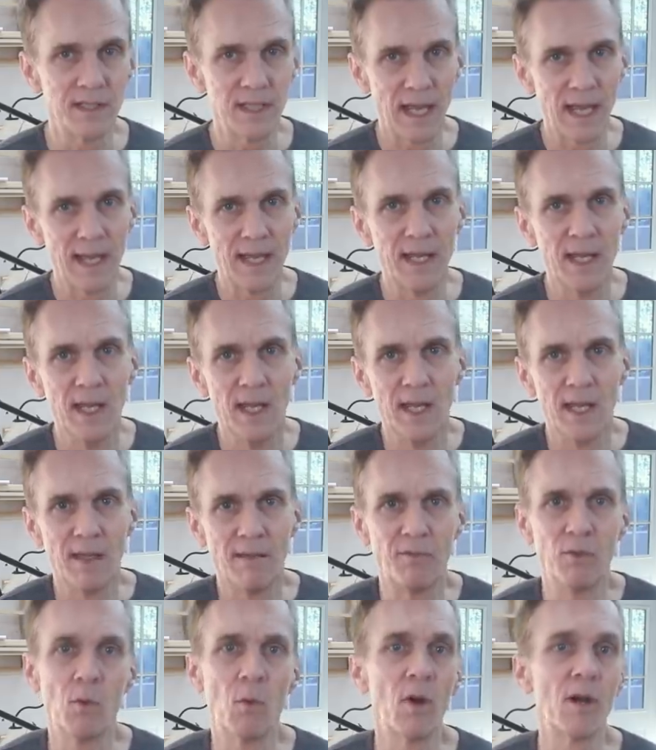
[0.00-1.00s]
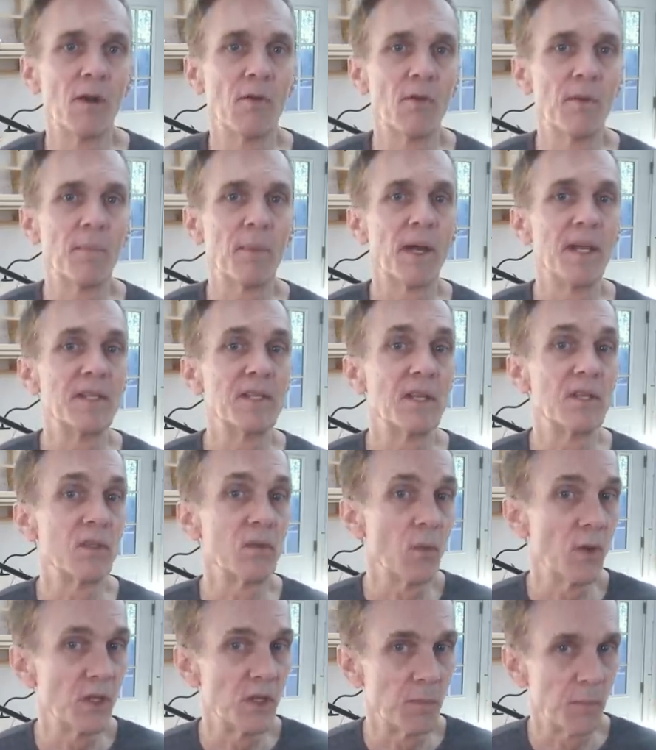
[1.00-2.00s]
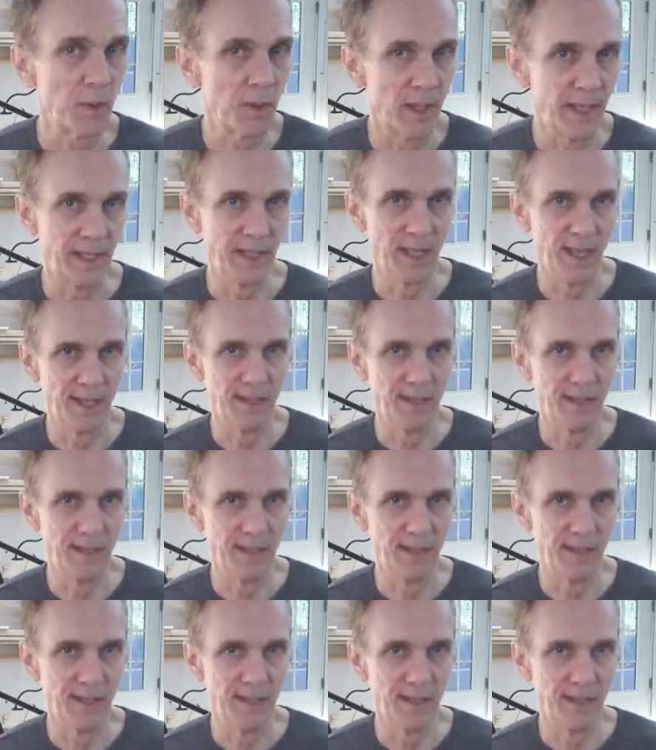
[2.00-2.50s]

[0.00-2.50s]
Say if you want to replace a switch plate